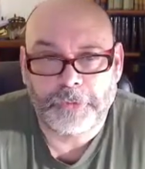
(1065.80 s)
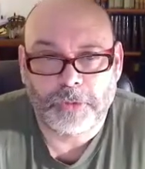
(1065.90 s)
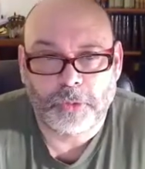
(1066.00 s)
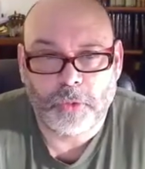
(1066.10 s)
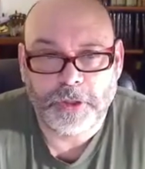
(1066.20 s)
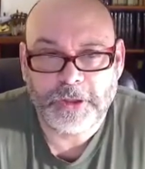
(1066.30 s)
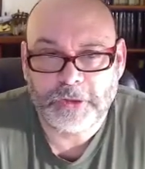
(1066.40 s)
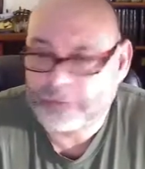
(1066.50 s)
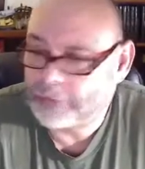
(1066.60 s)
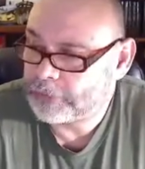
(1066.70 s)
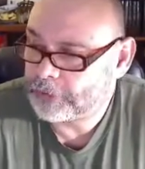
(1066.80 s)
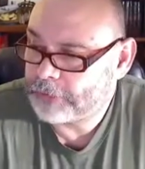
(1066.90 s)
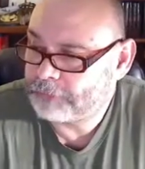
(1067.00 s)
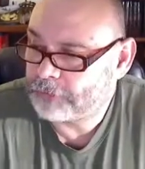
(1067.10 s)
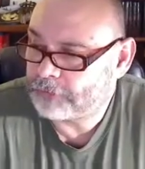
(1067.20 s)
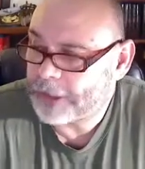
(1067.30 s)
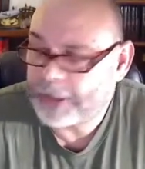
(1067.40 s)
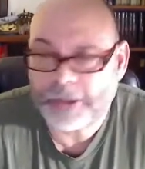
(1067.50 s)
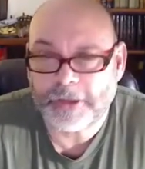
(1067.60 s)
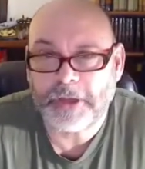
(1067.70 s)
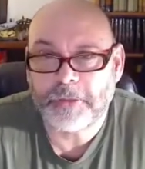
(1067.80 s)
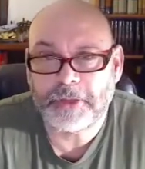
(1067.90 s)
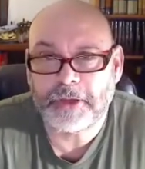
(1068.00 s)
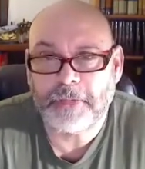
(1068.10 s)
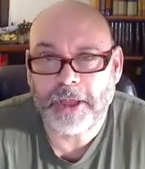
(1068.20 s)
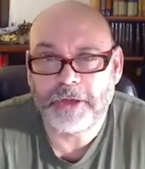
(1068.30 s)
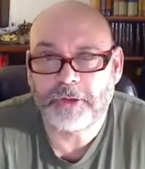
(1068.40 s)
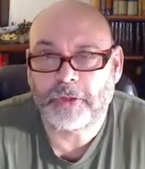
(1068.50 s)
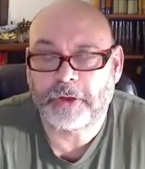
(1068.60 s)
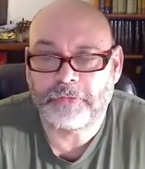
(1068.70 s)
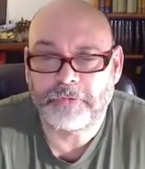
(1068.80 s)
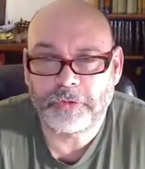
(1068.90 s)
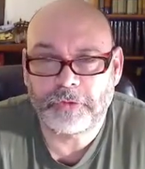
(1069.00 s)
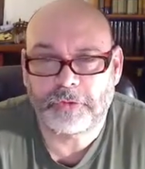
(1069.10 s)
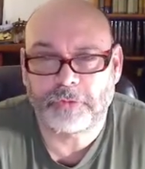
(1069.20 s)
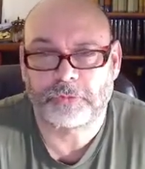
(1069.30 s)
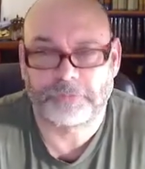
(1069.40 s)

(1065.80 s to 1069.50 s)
we can, if you're writing a company manual, if you